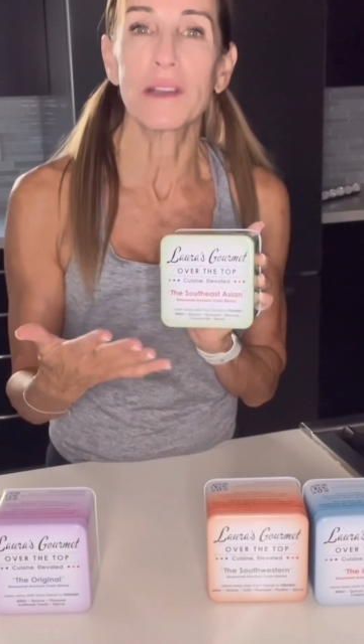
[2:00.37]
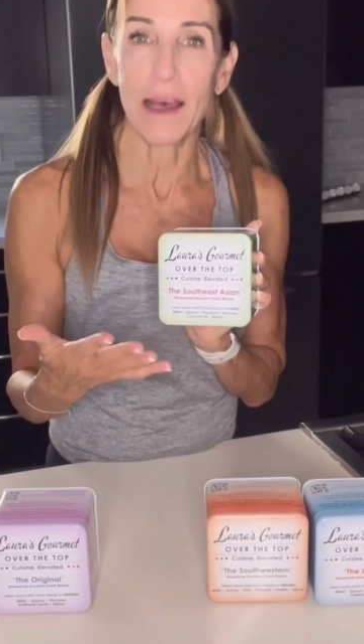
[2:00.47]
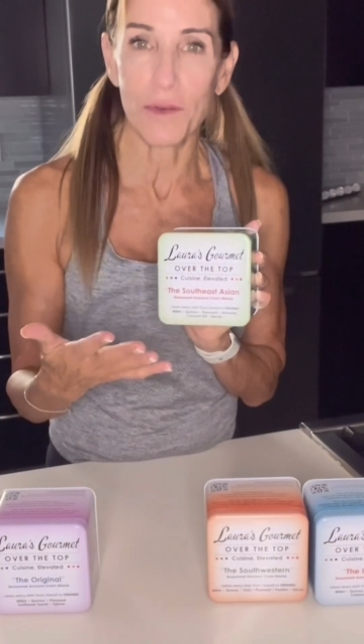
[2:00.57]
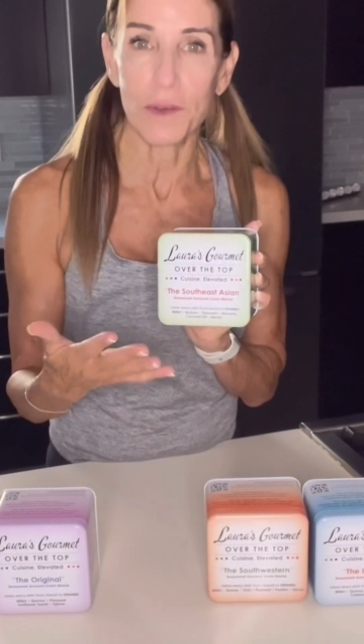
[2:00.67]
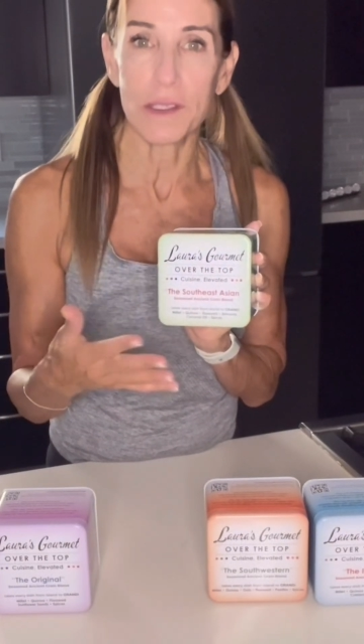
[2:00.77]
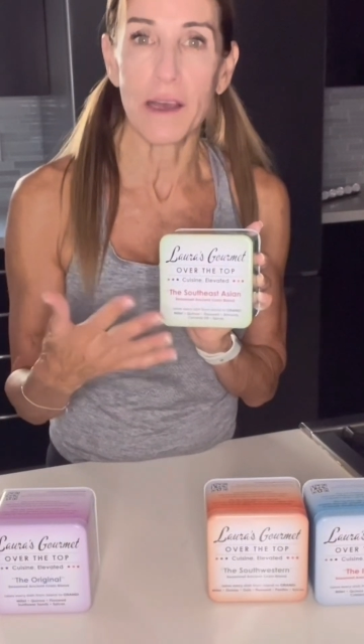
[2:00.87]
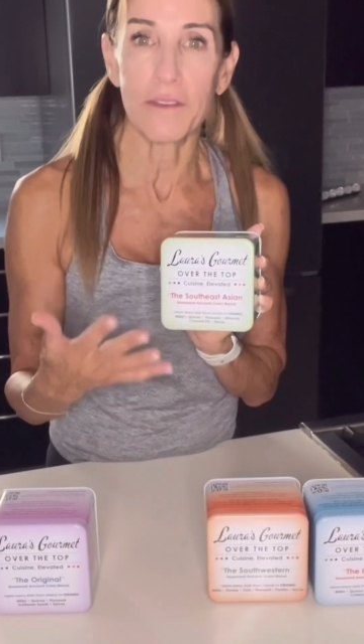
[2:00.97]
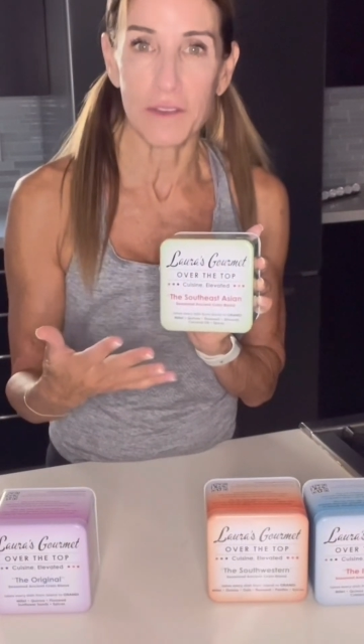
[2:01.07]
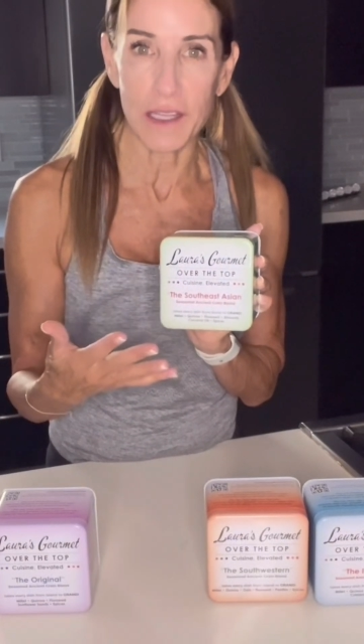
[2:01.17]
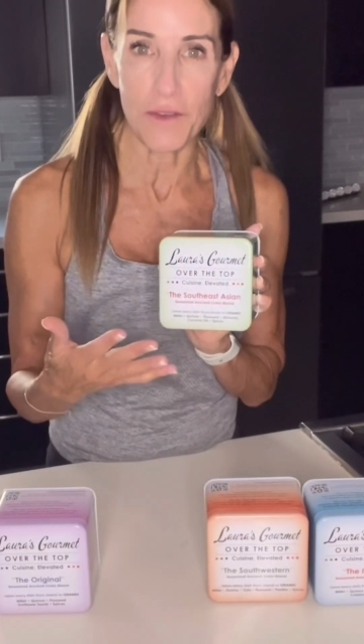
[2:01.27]
levels of
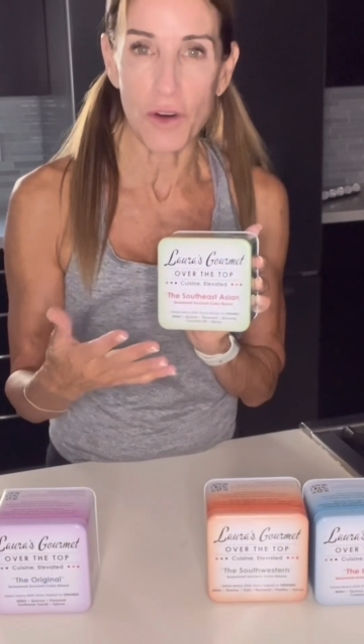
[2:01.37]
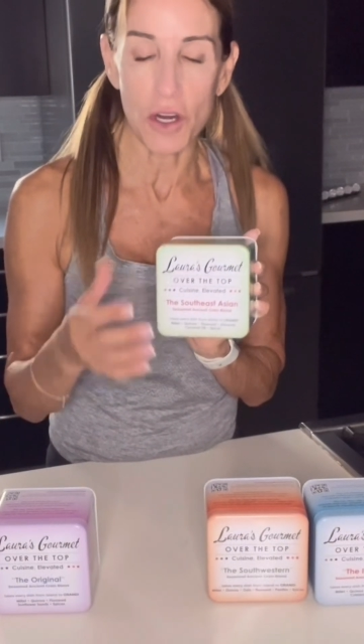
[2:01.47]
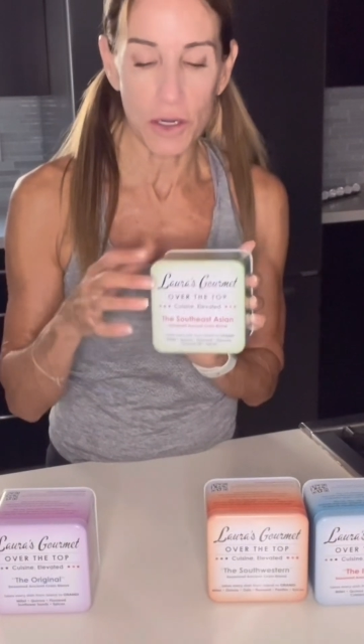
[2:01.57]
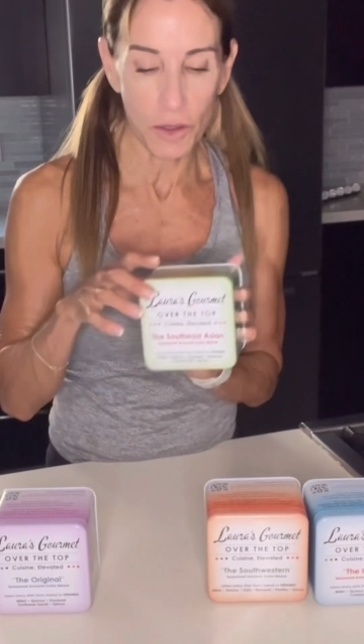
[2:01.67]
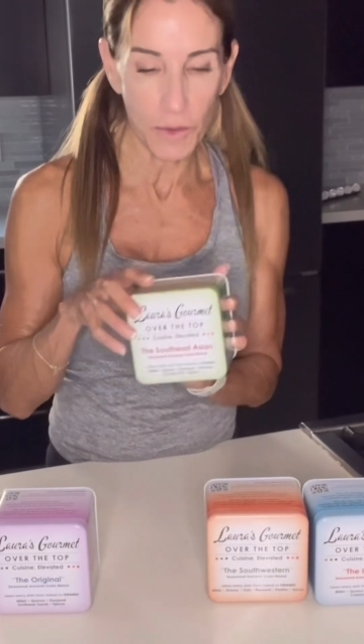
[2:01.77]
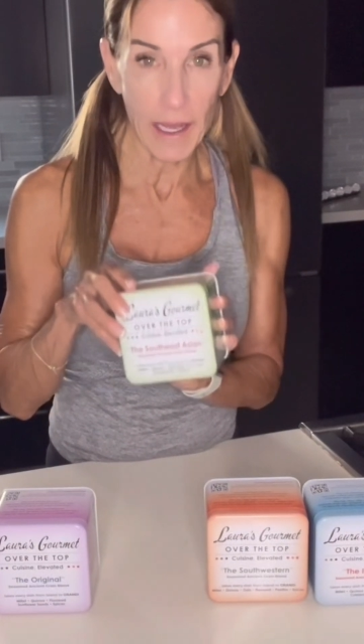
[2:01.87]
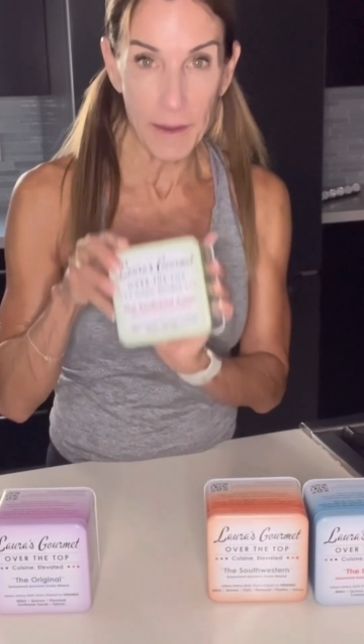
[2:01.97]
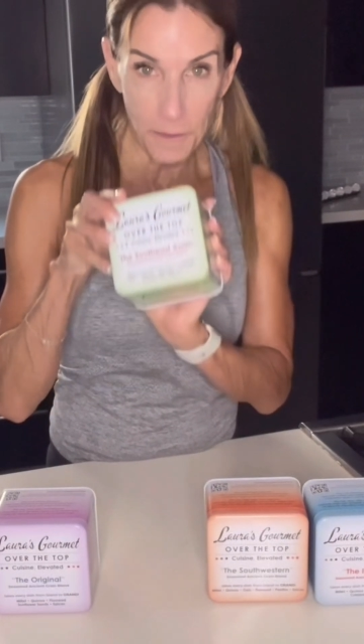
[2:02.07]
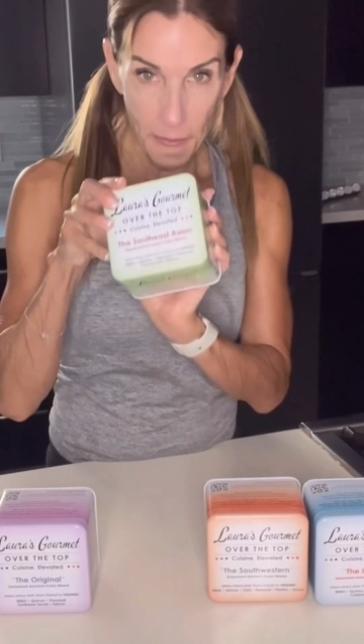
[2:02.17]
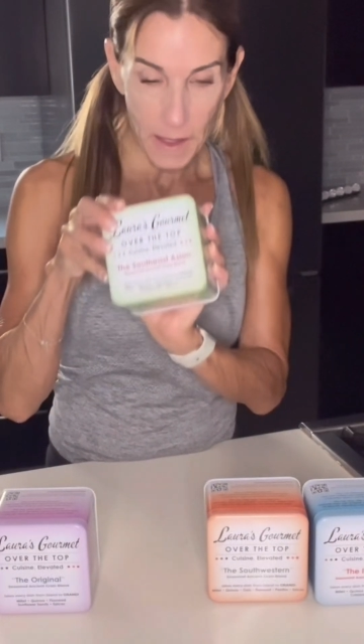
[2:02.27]
flavor,
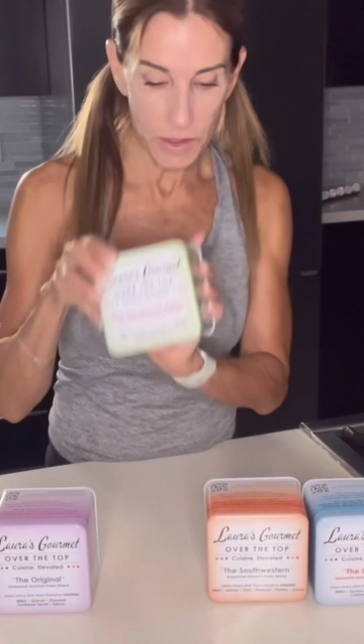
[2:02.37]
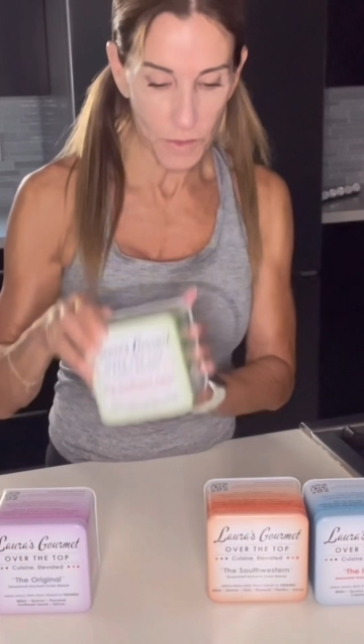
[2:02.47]
okay? So